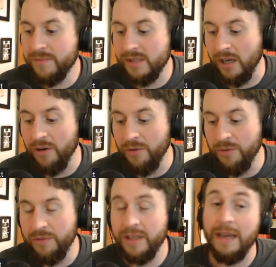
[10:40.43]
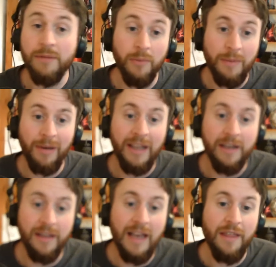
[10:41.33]
So the game that we played
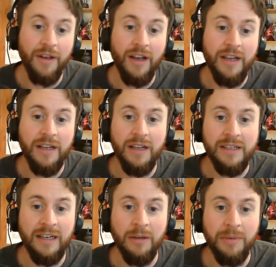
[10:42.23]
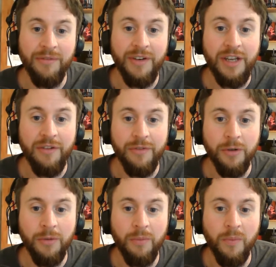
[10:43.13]
there that I did a little bit of video
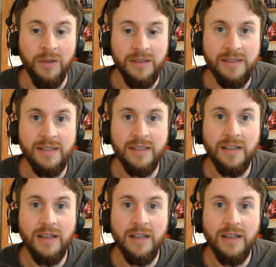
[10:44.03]
for was,